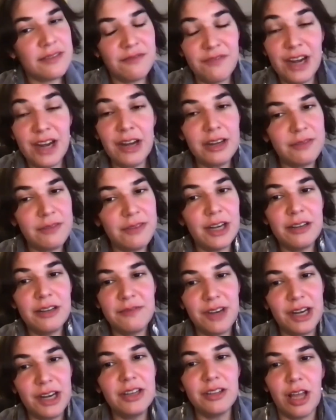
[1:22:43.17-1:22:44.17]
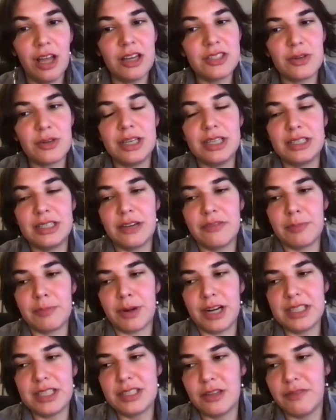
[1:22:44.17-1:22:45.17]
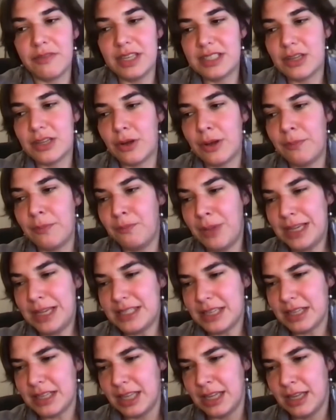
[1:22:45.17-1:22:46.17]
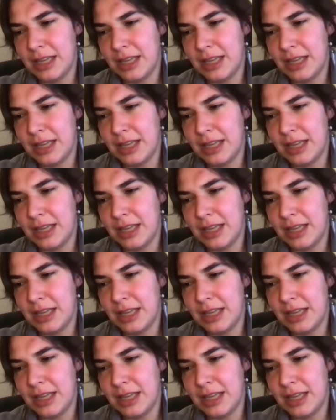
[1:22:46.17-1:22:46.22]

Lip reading: very, very, very long story in different parts of it. So basically,